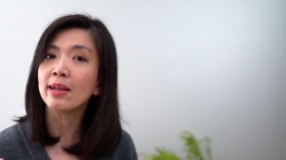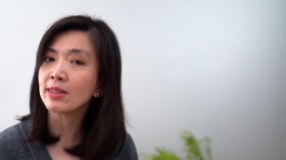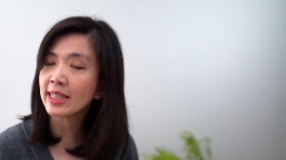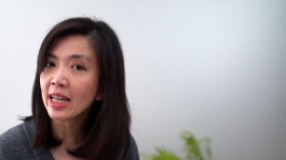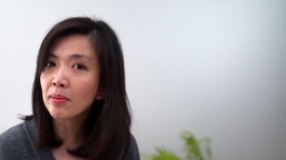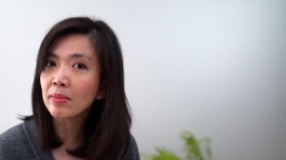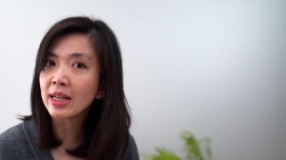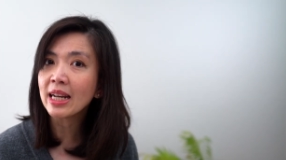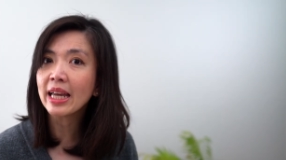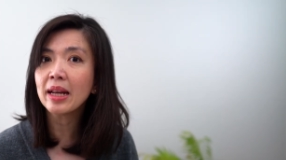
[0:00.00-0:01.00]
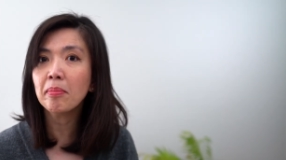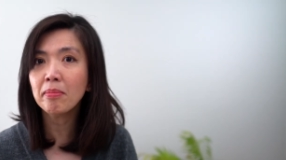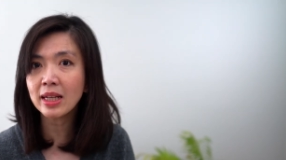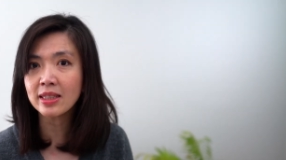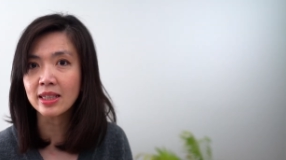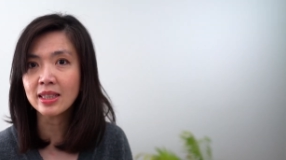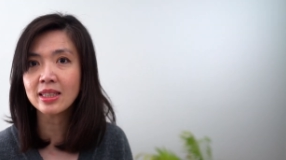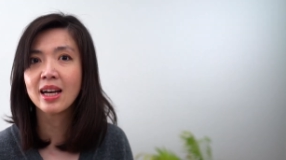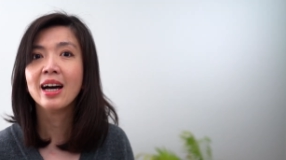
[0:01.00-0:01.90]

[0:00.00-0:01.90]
statement in measures